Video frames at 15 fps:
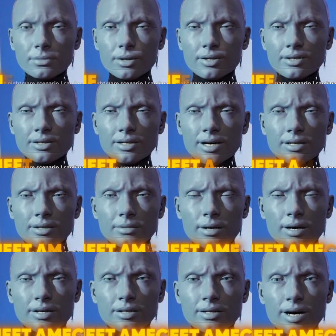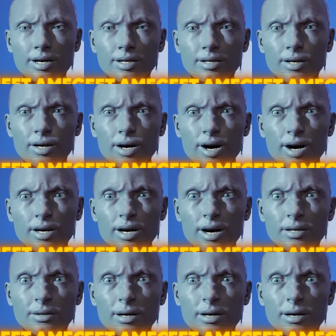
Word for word: Meet Ameca, the world's most advanced